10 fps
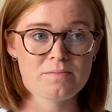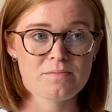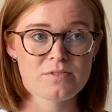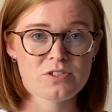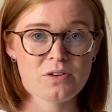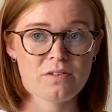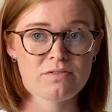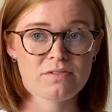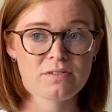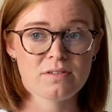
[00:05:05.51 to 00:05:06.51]
So
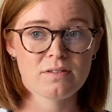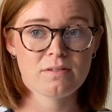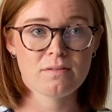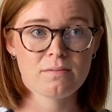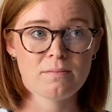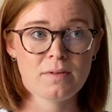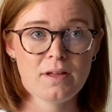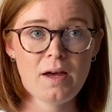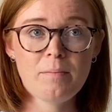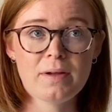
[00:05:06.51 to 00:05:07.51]

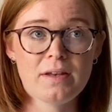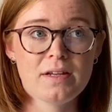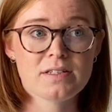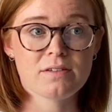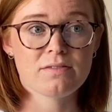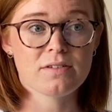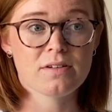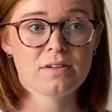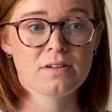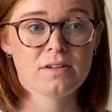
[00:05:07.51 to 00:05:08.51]
I've been knitting for
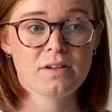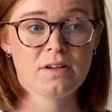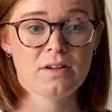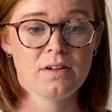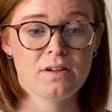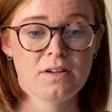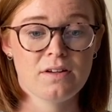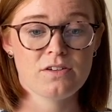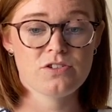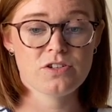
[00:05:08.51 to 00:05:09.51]

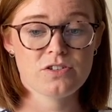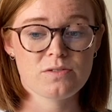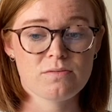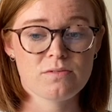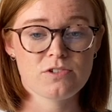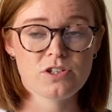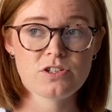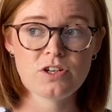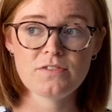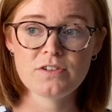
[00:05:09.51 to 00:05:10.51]
just
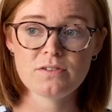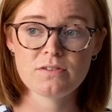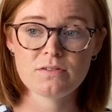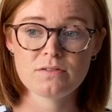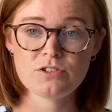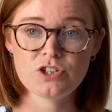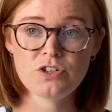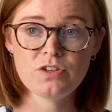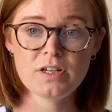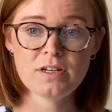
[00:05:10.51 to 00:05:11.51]
over 2
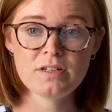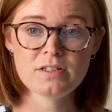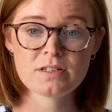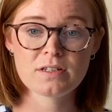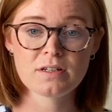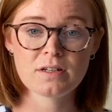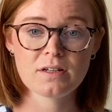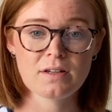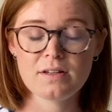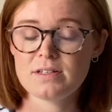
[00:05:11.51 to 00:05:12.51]
years.
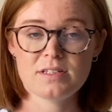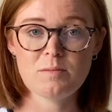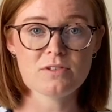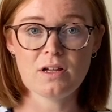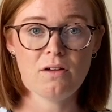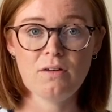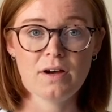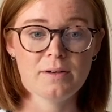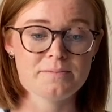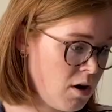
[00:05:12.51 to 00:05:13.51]
Seems like longer.
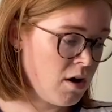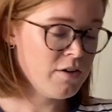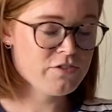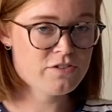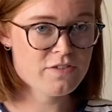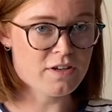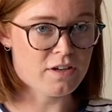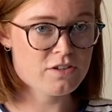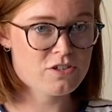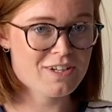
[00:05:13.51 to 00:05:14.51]
I've just
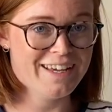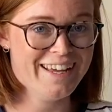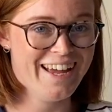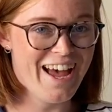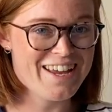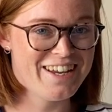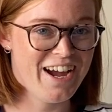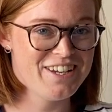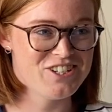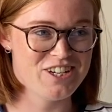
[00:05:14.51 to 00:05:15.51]
finished a
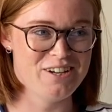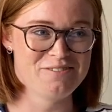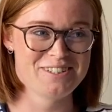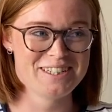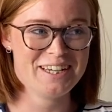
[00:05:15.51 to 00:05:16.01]
night shift,